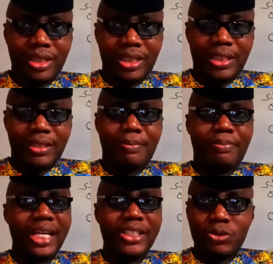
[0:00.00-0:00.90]
the
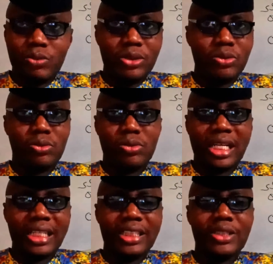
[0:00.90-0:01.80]
best way to do
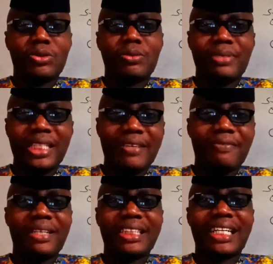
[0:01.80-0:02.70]
that is to be a
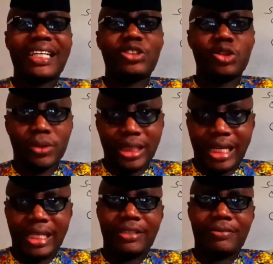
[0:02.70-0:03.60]
first-hand user.
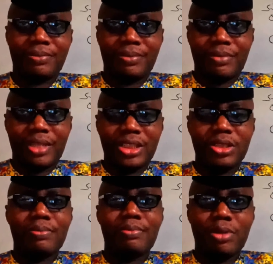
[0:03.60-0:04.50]
She
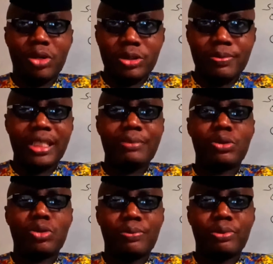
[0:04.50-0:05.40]
must be able
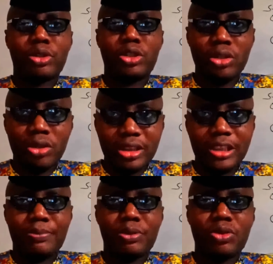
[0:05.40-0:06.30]
to procure this
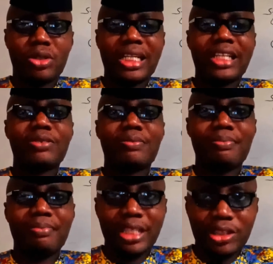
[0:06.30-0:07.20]
product and
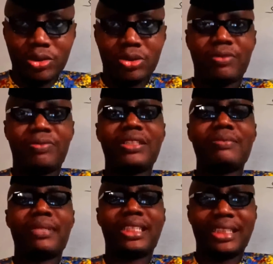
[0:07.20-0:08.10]
make use of it
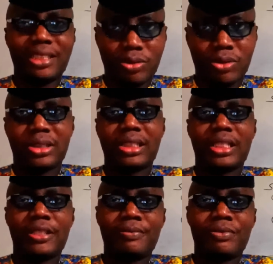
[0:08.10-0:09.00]
meticulously
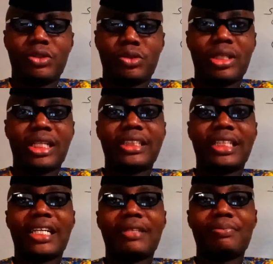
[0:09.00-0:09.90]
so that she
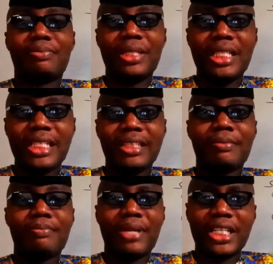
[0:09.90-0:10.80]
can be in the
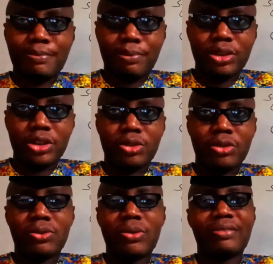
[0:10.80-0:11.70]
best position
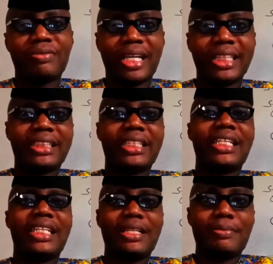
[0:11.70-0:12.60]
to advise
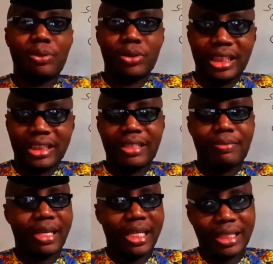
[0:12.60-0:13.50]
potential
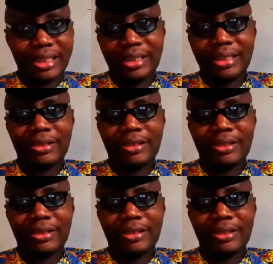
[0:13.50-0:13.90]
buyers.